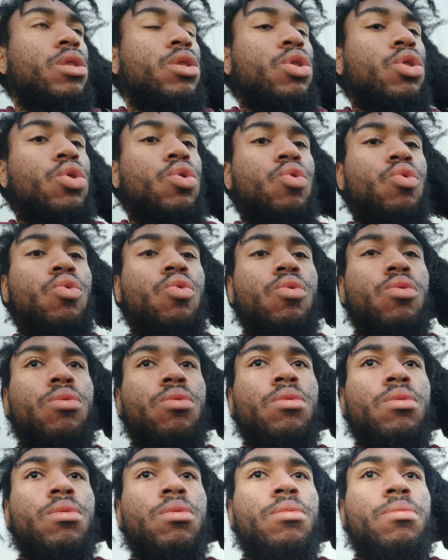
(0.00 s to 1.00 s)
you
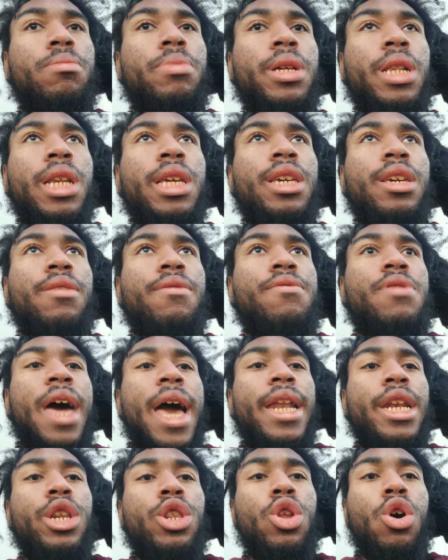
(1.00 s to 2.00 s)
believe
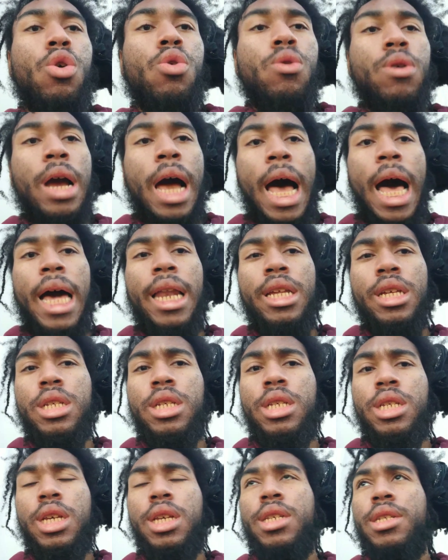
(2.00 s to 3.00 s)
that no God
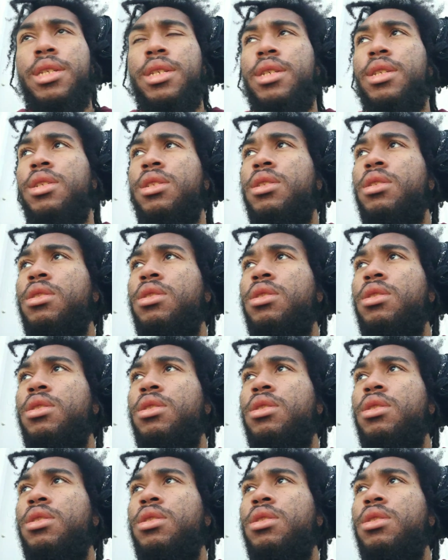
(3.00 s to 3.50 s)
exists.